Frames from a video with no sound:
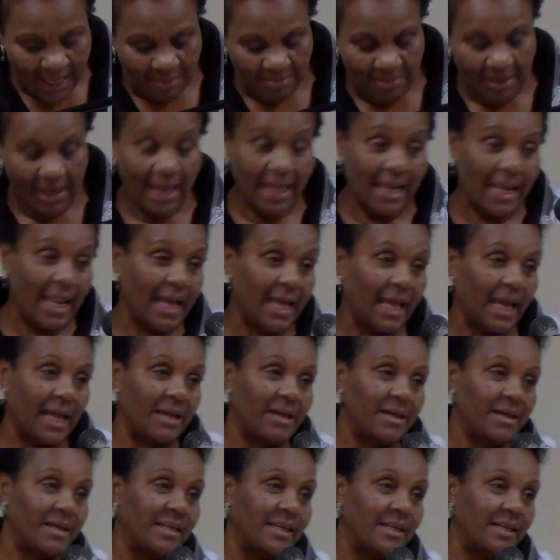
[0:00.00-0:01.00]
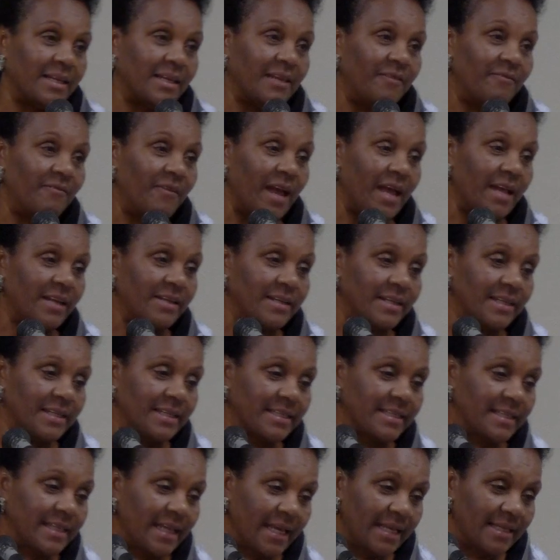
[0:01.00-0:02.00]
kind of like I hear the
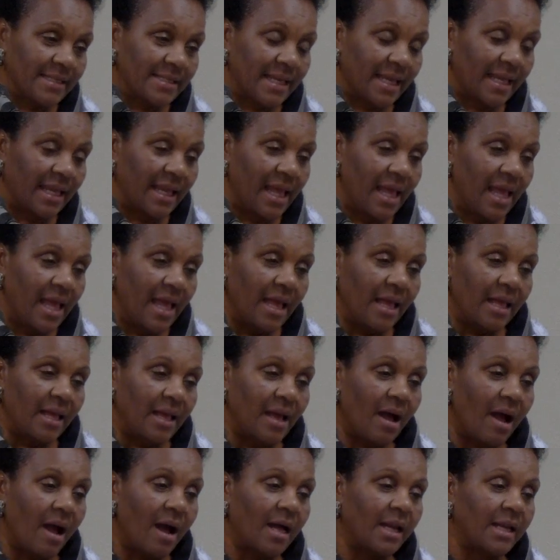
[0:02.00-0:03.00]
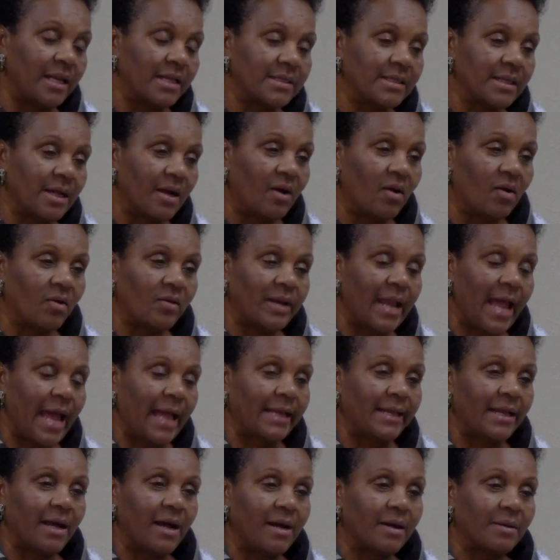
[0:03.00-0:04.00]
evangelist say, say, God is all
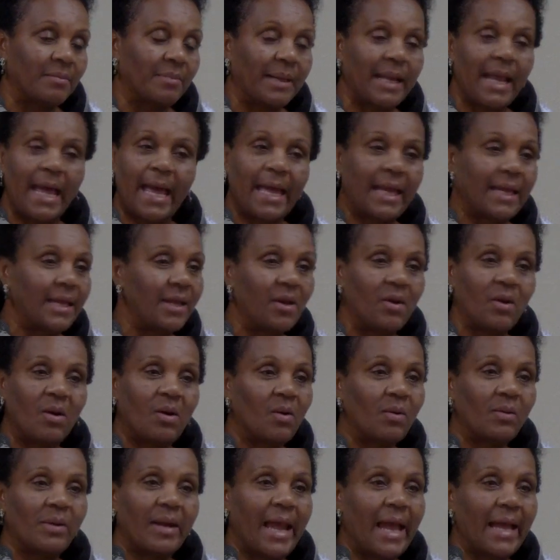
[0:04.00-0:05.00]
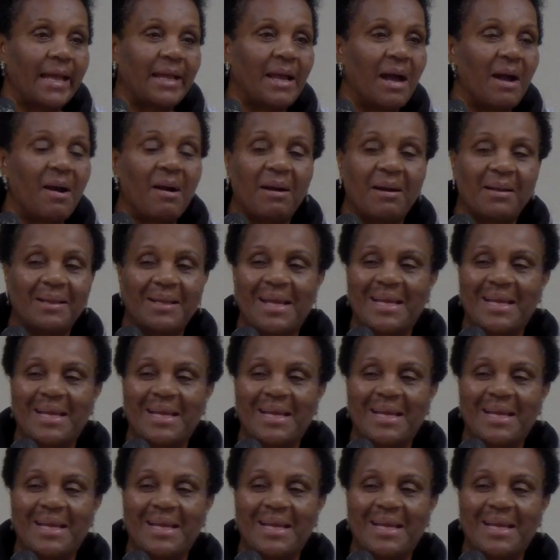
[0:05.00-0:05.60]
night God, but I ain't no all night God.